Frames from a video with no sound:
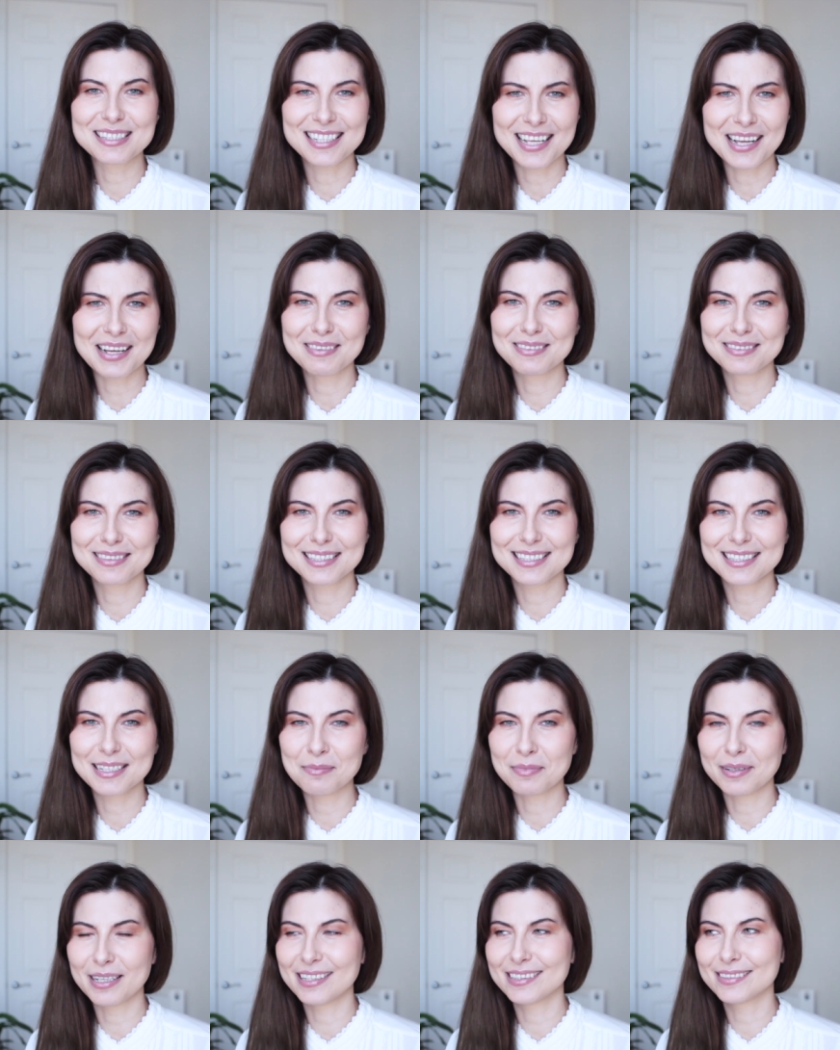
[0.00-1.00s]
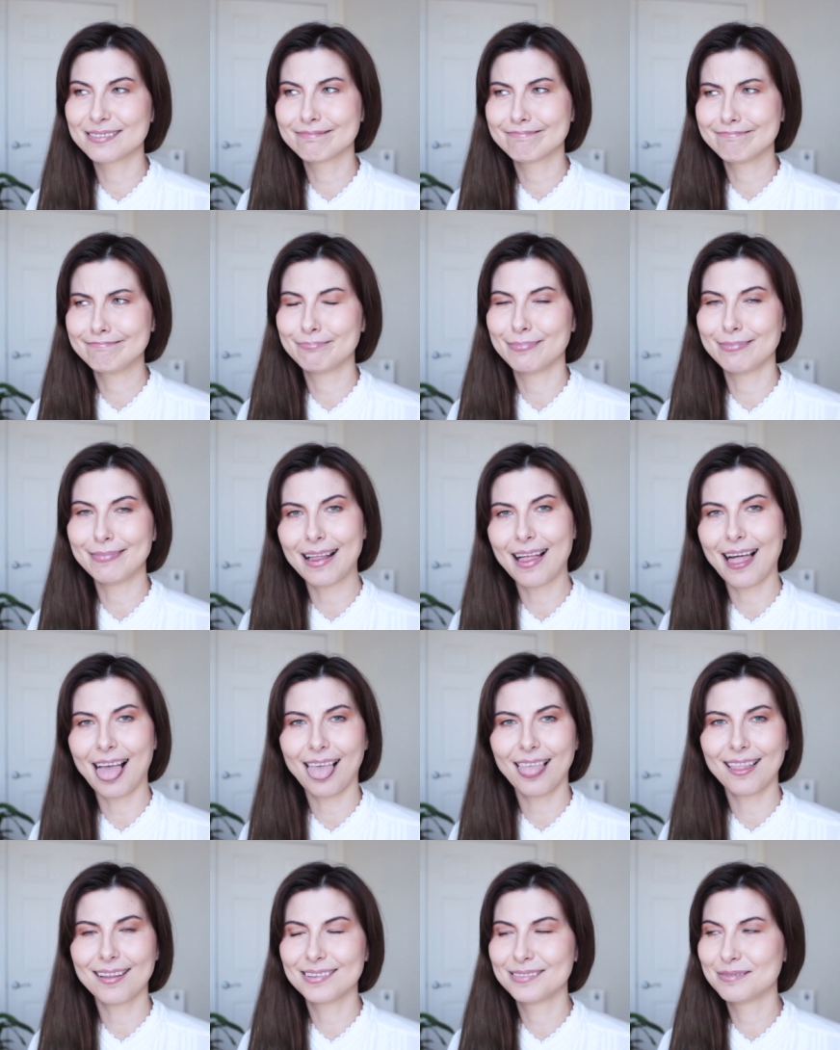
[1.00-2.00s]
sounds a bit
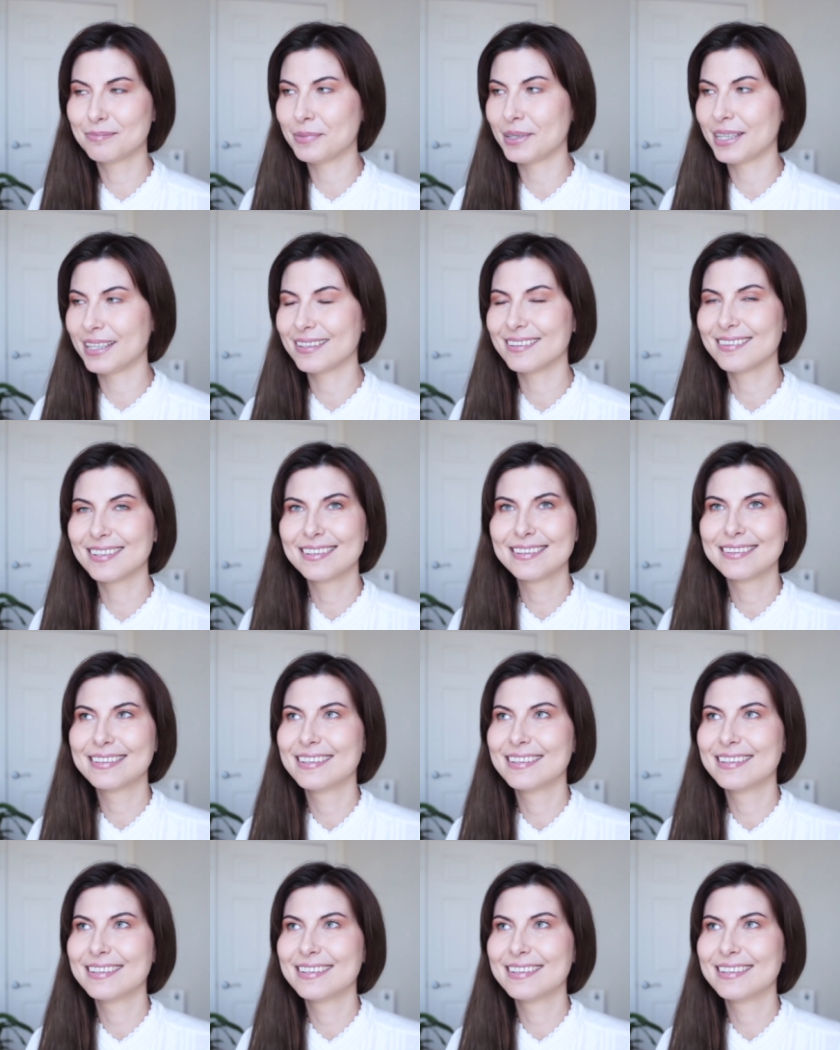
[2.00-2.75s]
wow, but